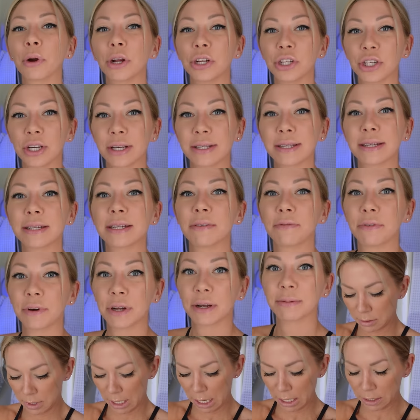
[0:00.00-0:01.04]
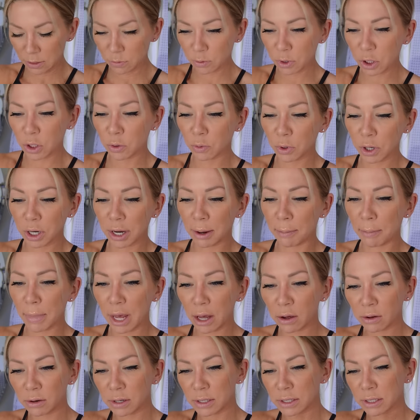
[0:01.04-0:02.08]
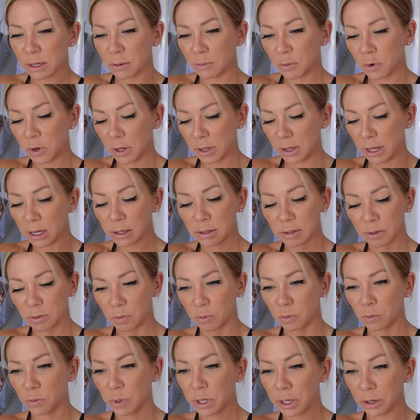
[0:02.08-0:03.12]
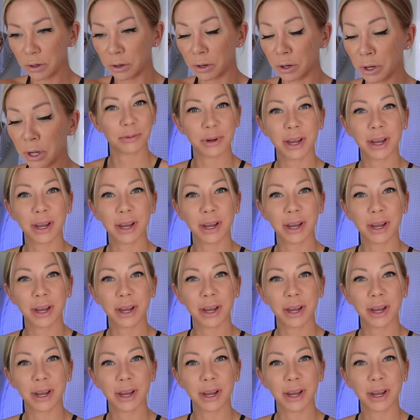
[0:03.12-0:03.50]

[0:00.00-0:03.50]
Print just a different. That's what you were gonna mail to someone? That is weird.